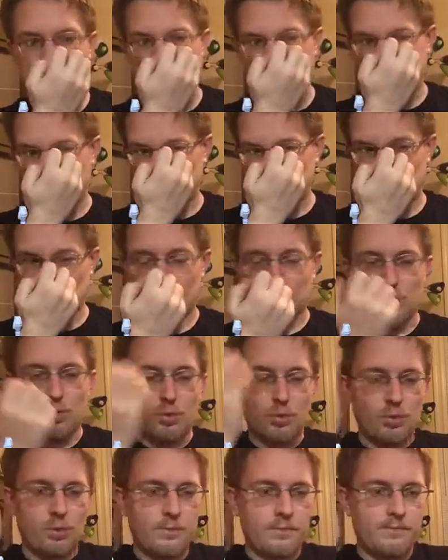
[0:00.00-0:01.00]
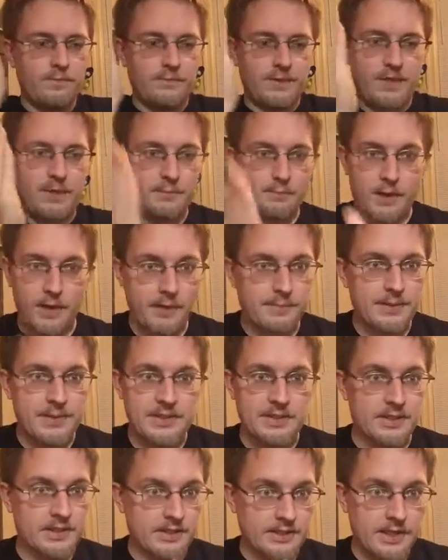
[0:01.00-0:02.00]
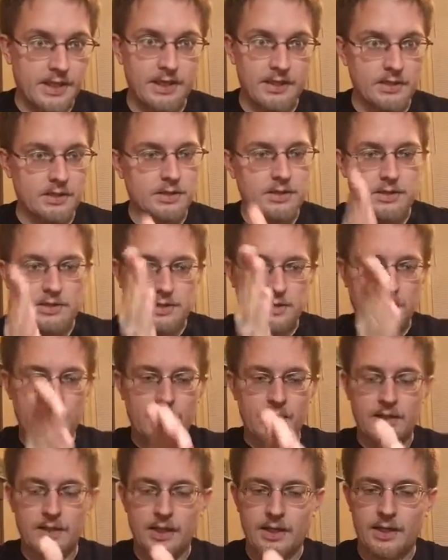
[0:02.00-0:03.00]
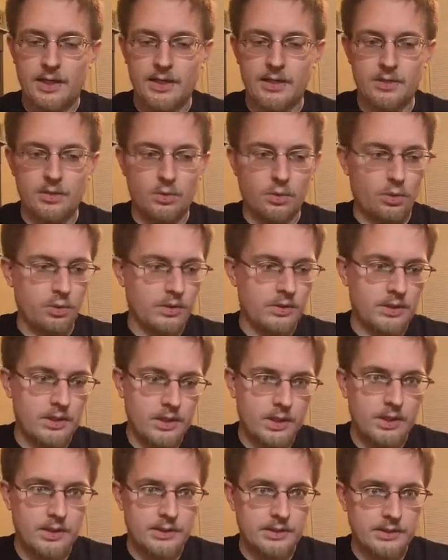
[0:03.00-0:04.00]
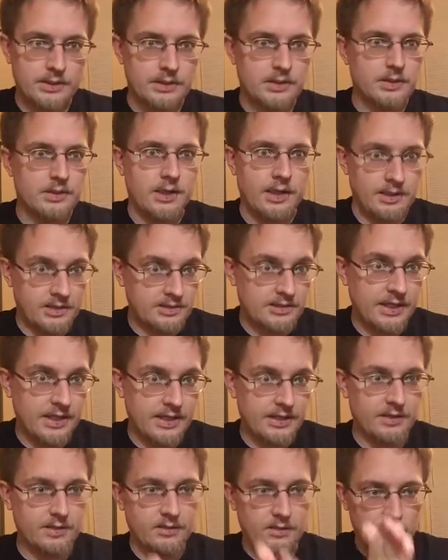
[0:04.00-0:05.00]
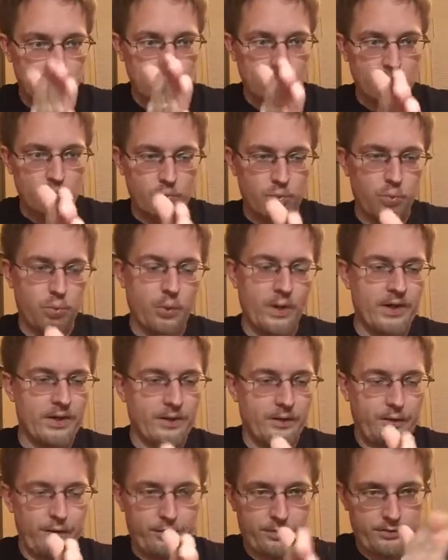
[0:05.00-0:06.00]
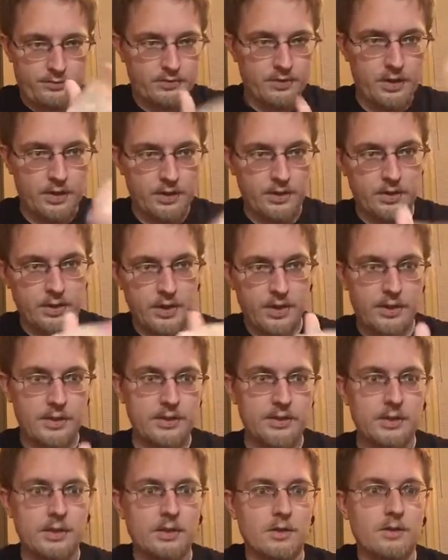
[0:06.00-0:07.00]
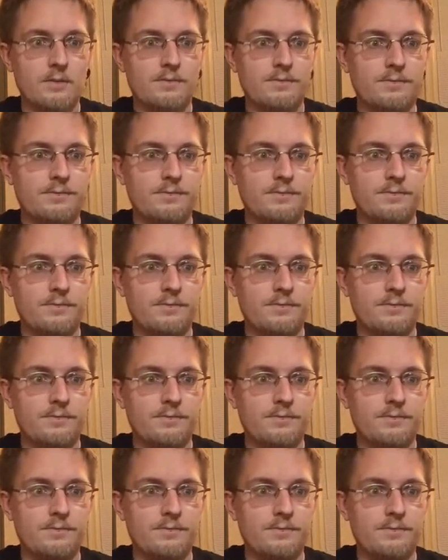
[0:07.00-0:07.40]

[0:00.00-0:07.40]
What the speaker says: to, in my opinion again, an 8 or a 9 out of 10 with Ironhide here,